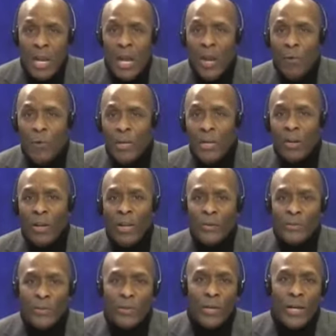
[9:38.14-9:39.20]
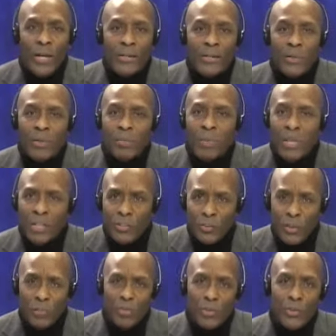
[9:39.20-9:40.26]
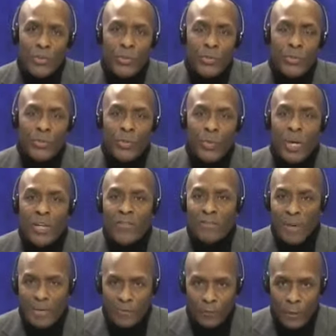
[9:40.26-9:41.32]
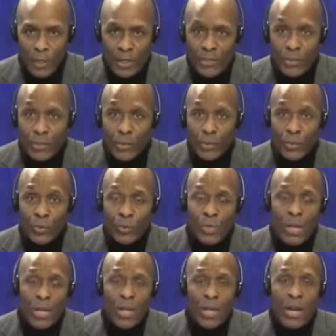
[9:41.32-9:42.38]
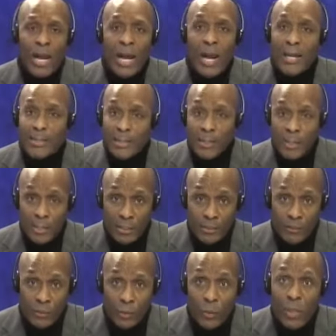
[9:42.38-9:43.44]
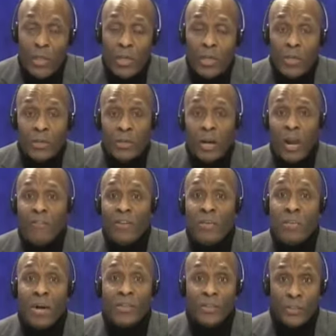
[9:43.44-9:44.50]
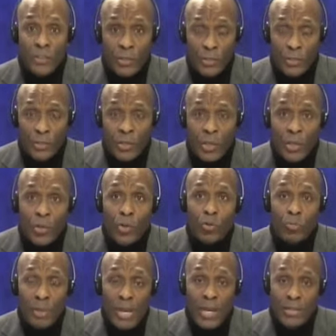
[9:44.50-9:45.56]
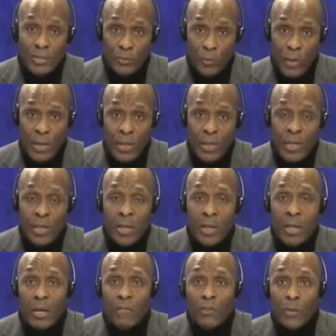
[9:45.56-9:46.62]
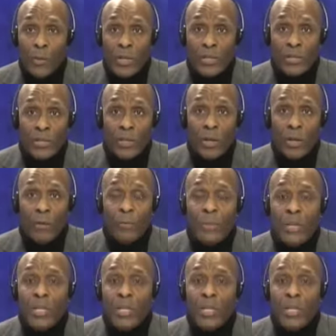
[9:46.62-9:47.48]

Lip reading: I would also like to pay tribute to one of my friends who I did interview here, Ave Montague, who passed away a few weeks ago.